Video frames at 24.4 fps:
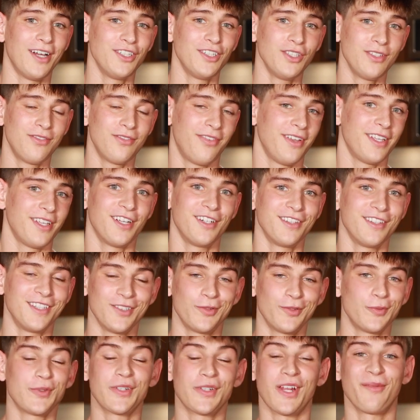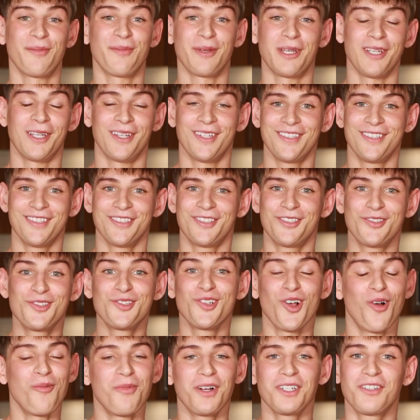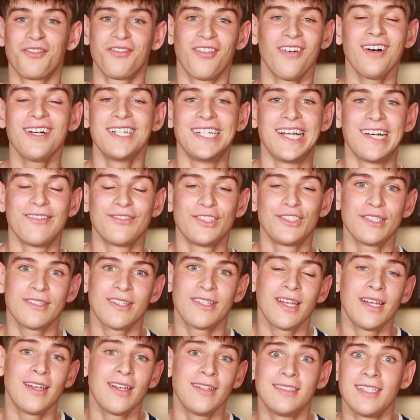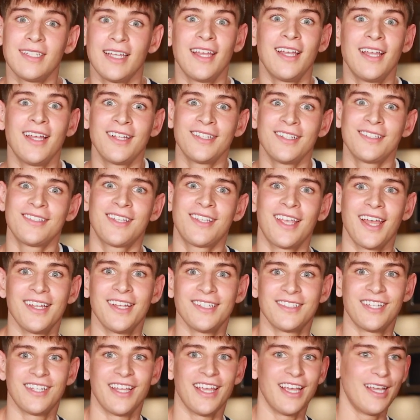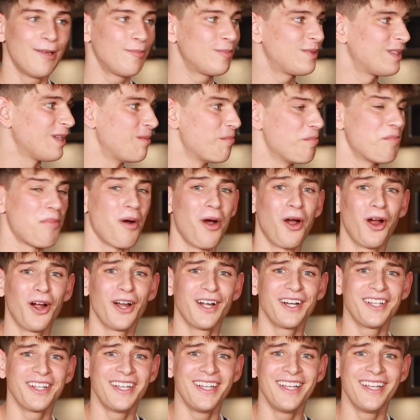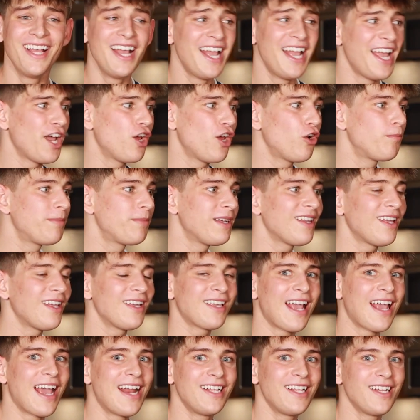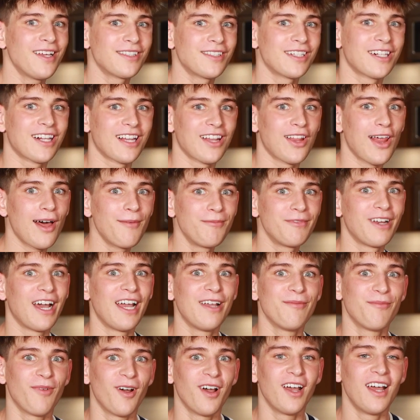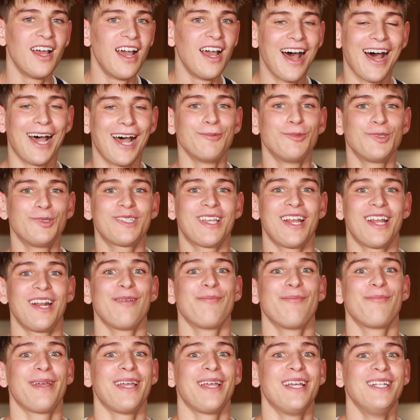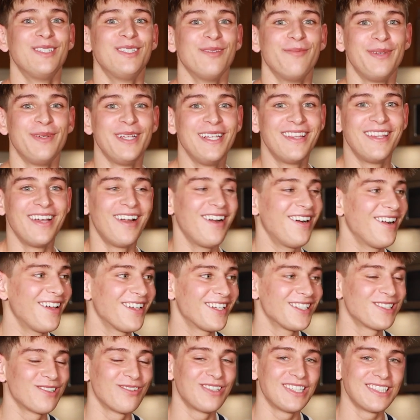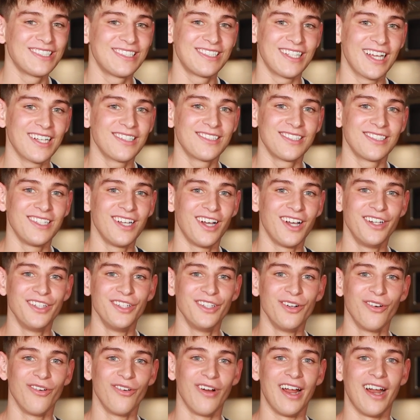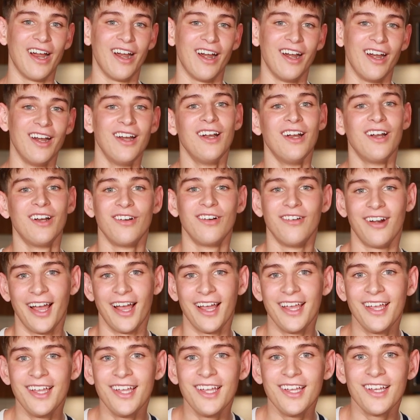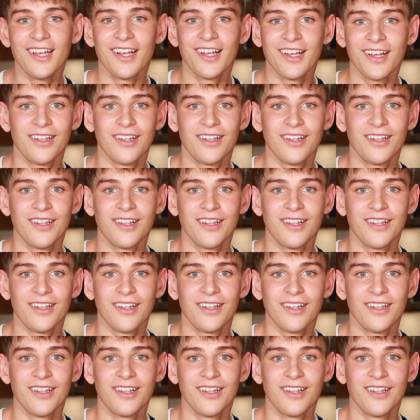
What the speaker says: I just figured this was gonna be so much fun. I'm just gonna dance, get tips, and party. It'll be like any other club night, but I'm just getting paid to be there and I get to wear sexy underwear, right?